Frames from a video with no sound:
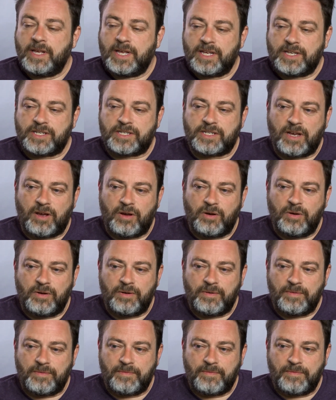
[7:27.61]
So
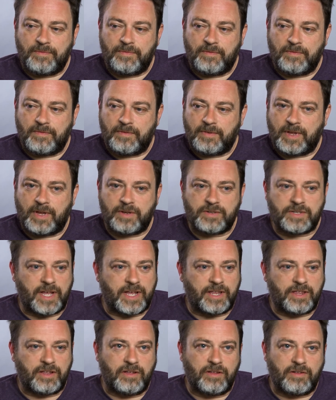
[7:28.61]
that was
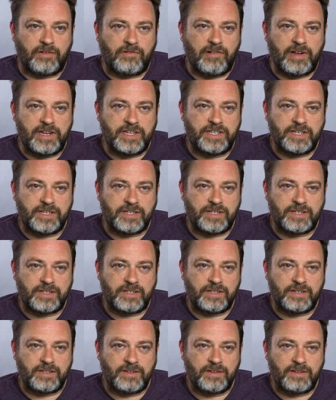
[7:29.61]
like the greatest
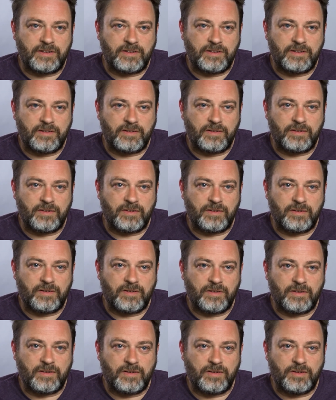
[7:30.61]

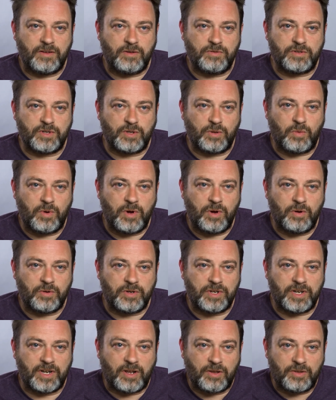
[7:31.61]
news in the
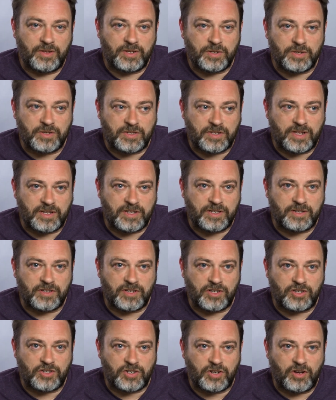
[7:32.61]
world. You know, this is this
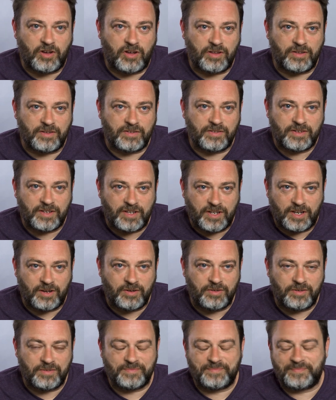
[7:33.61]
is a shot. You
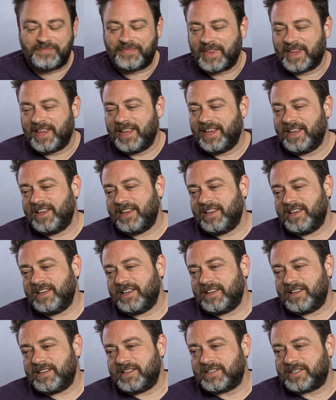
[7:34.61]
know,
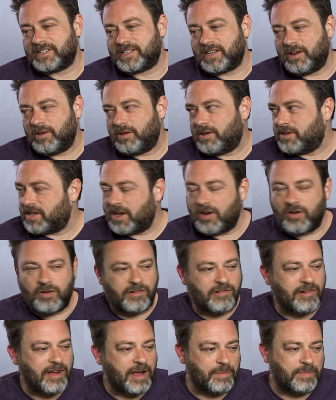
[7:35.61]
so like, oh
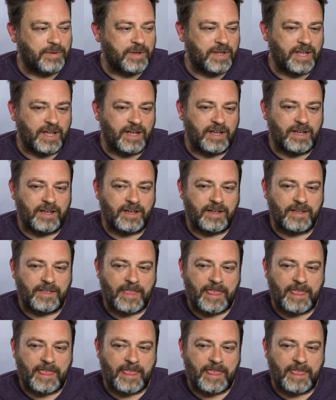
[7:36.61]
crap. Uh,